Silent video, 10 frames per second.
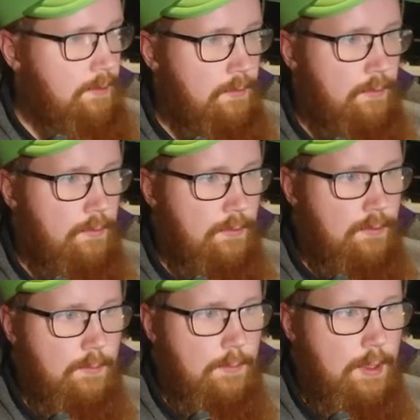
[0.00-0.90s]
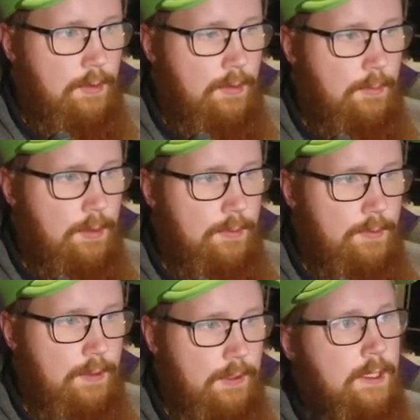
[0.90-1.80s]
to do some Mario
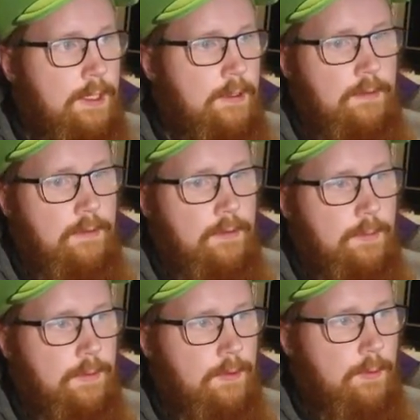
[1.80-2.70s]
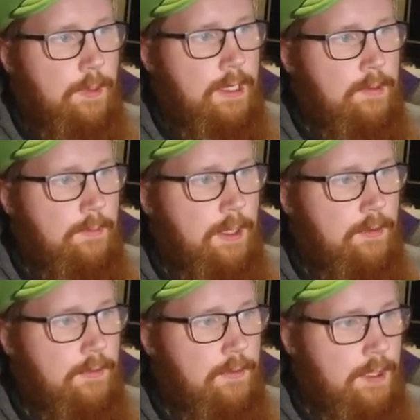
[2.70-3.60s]
Brosing. I guess you're supposed to go back to
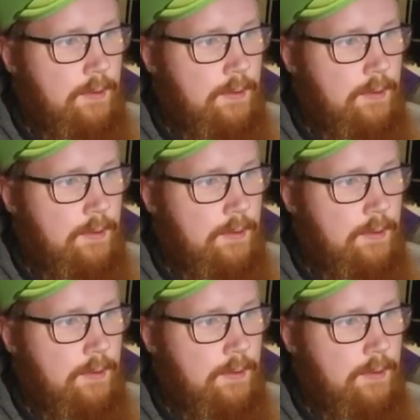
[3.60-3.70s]
Bowser. I